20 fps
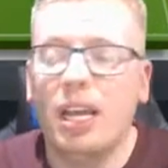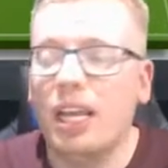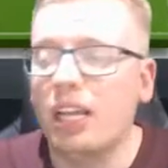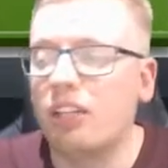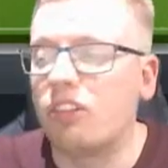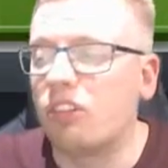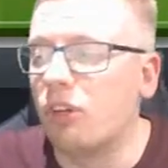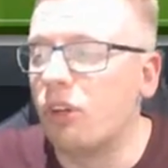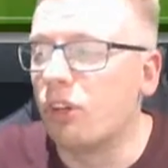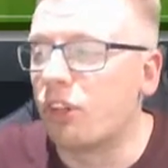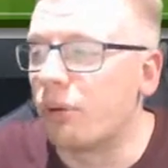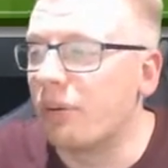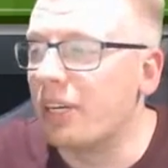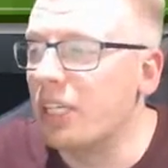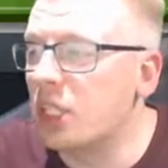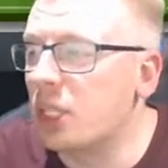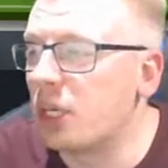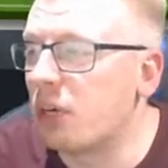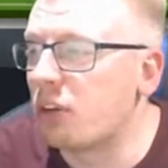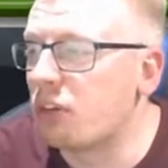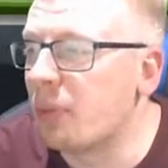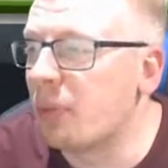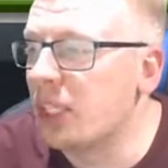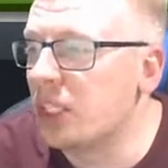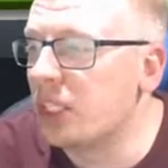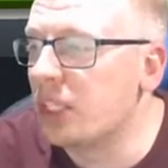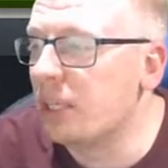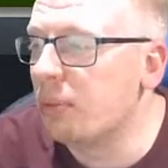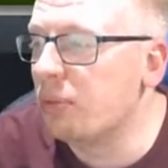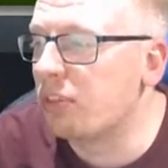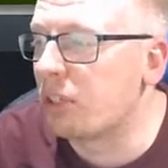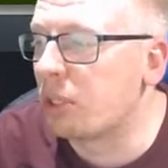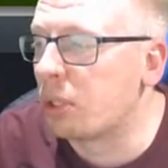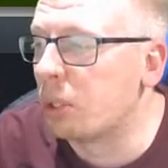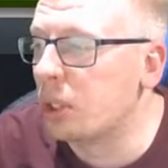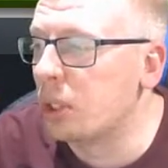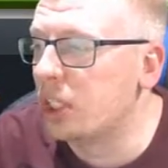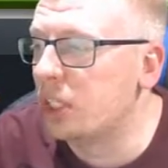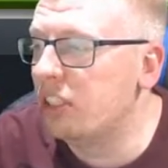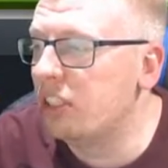It's another injury. I was mentioning it was a
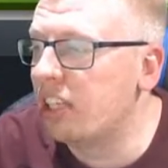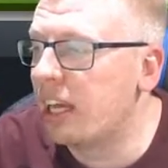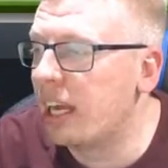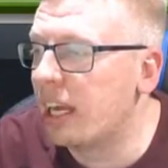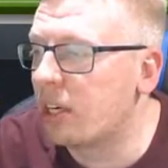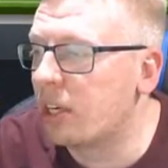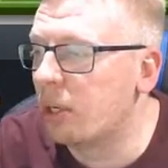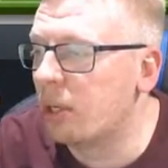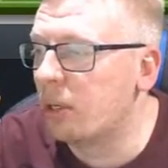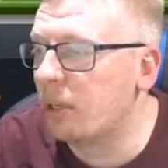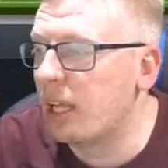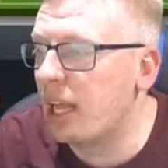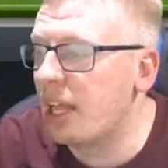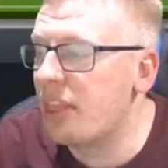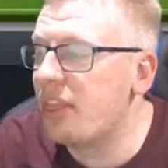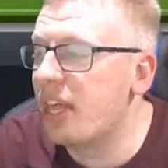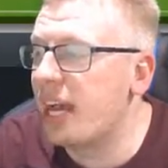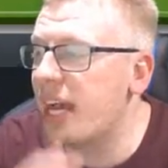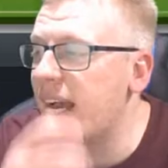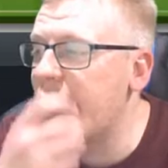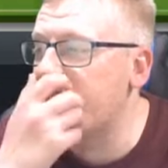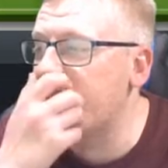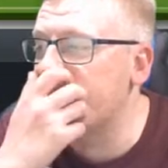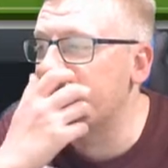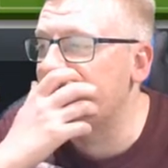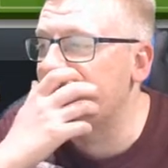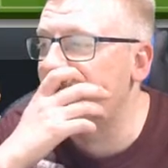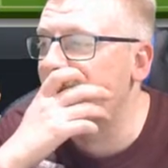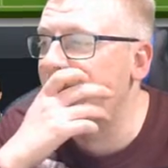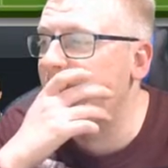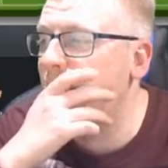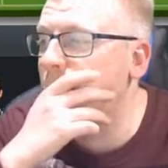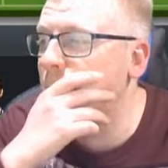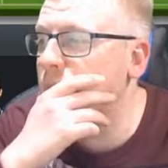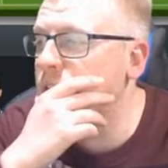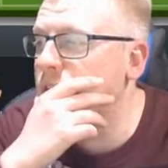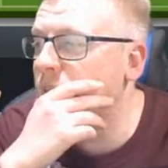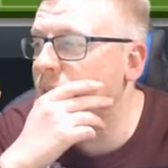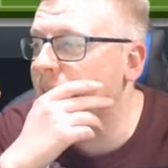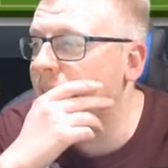crunching tackle, and that is an
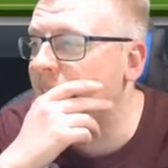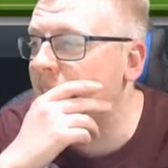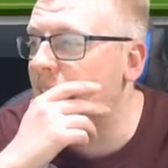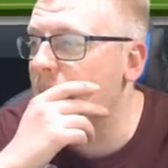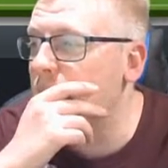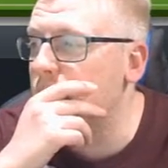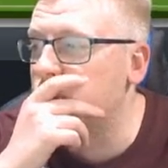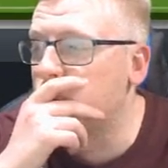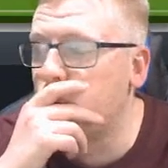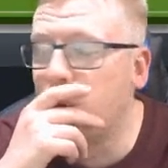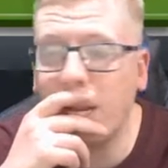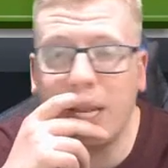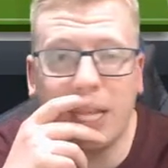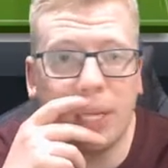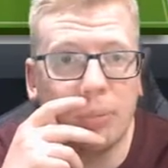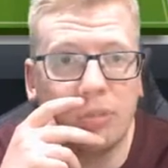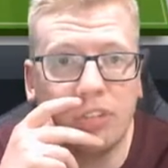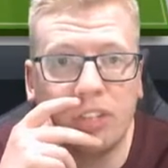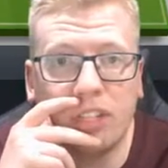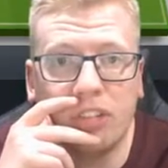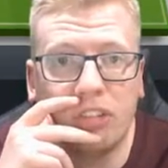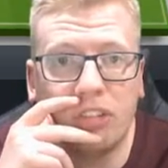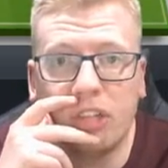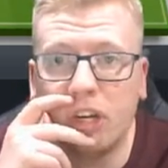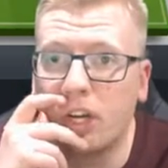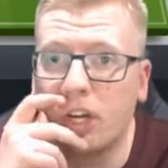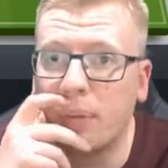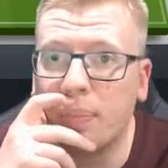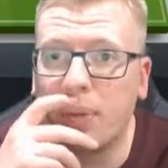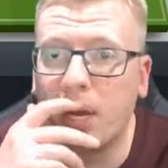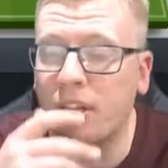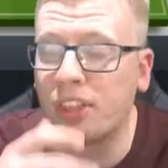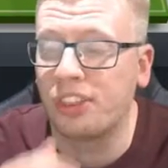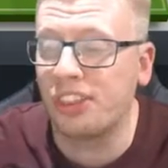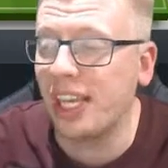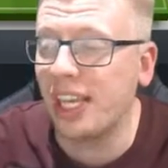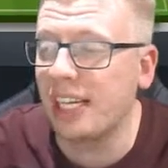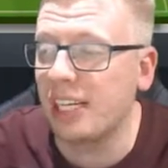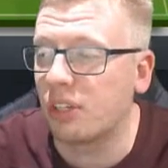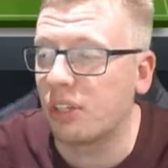absolute killer. It's Williams this time. I
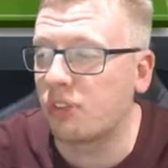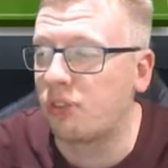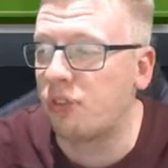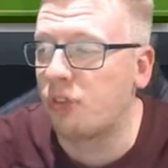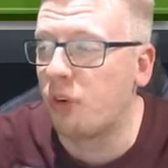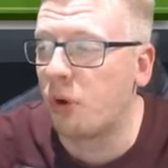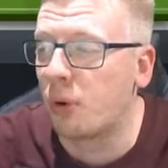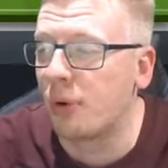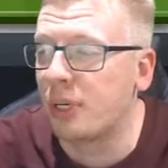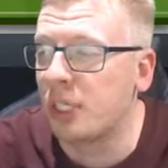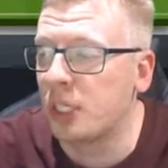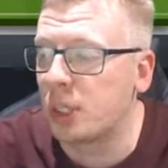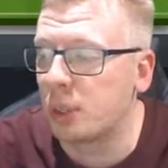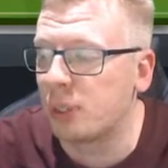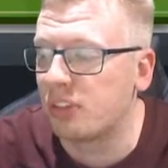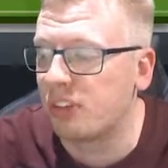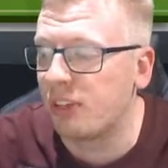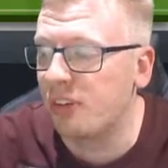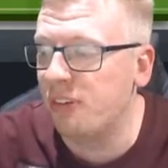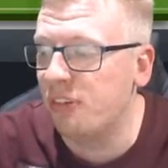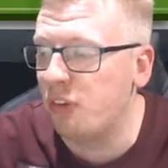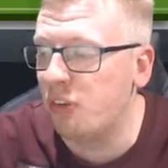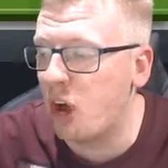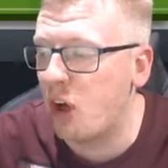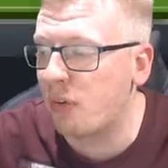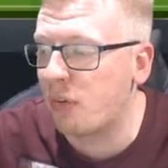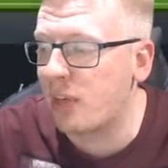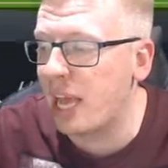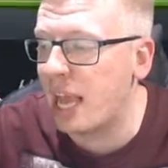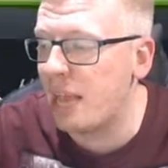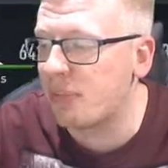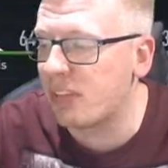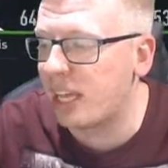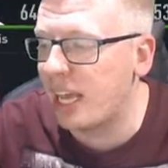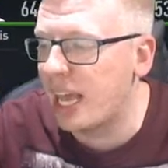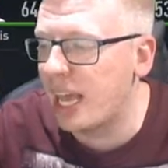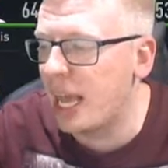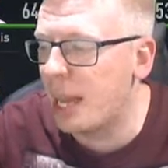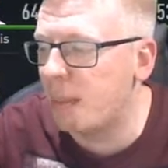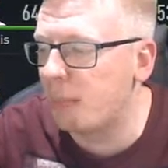think that's 4 injuries in 5 games.
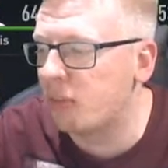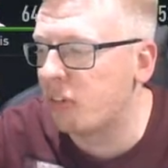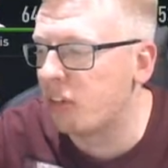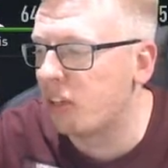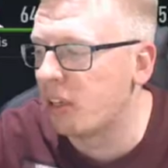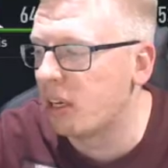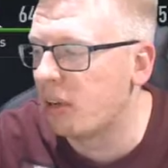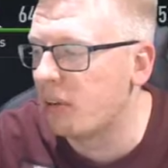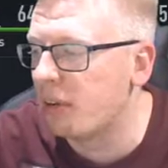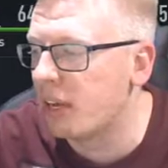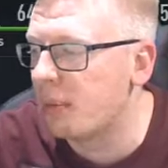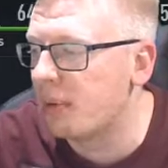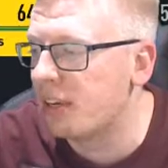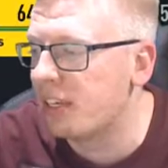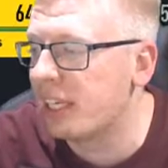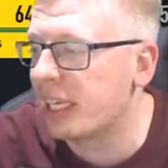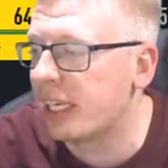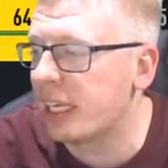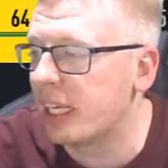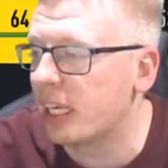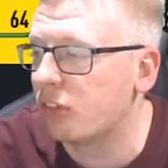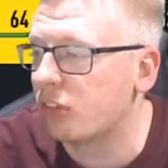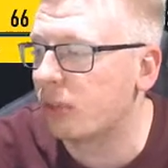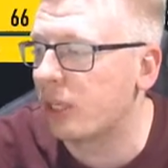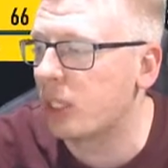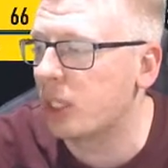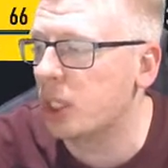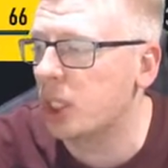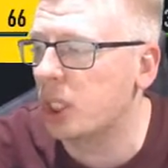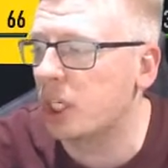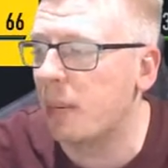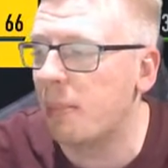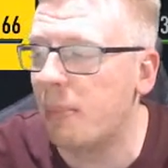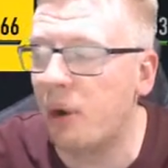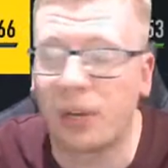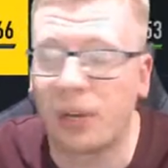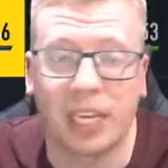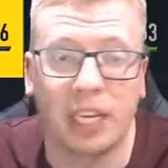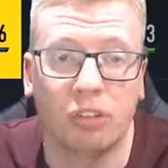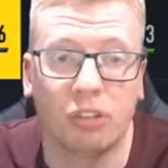Absolutely ridiculous. We're going to check on
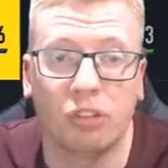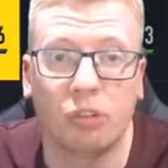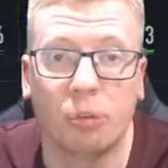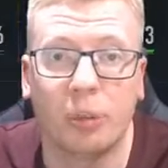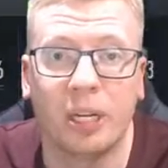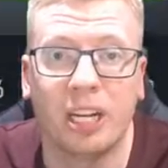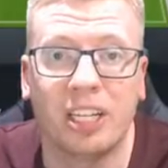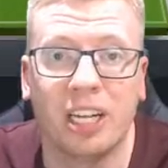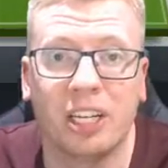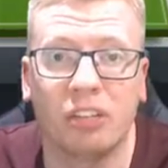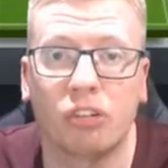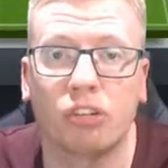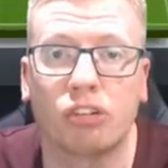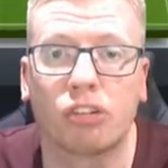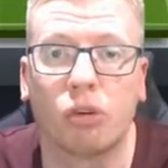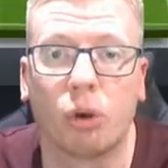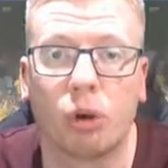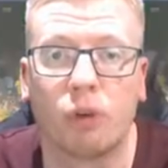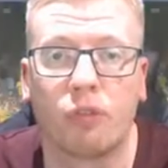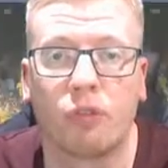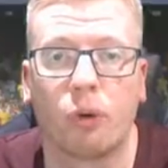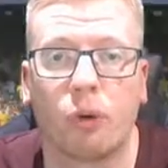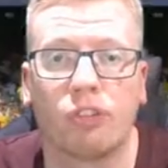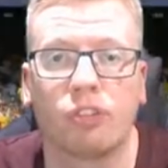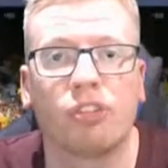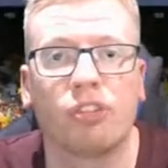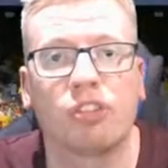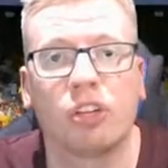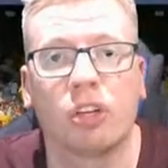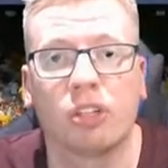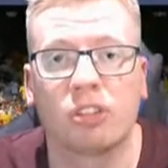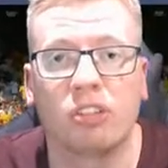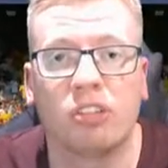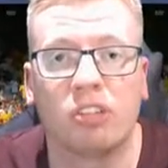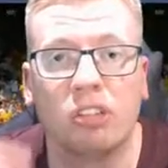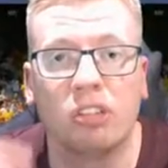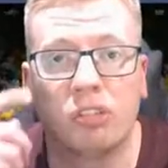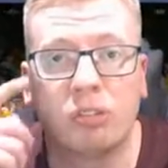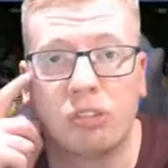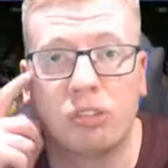Marquise, who's been a decent scorer for us at the start of the
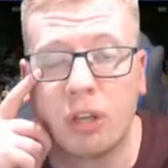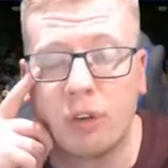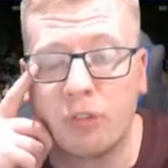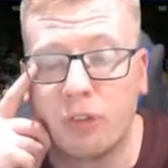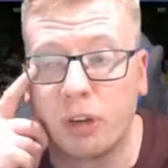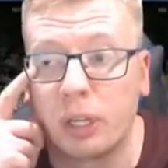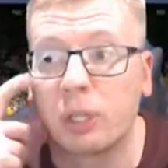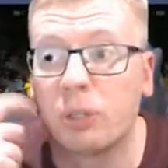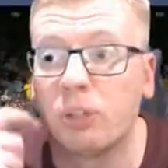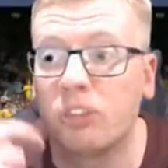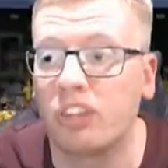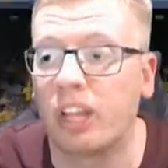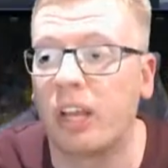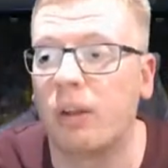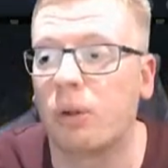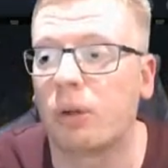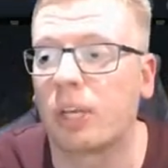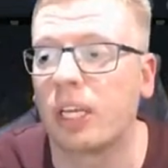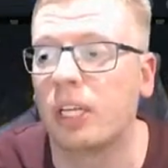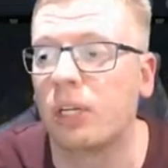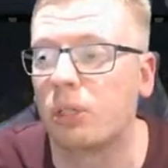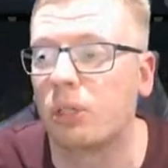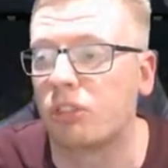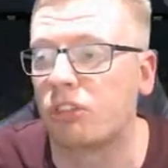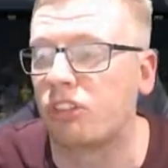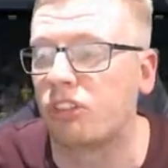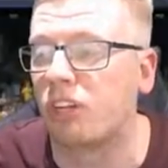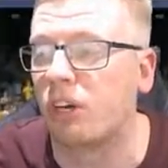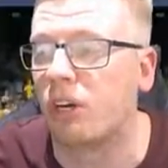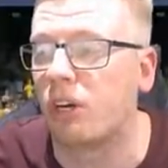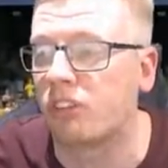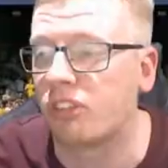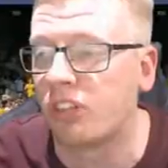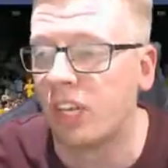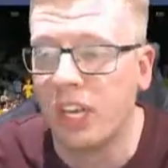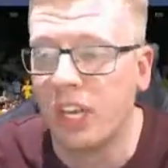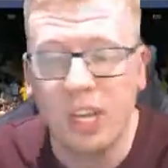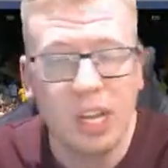season so far. You could say unlucky not to start.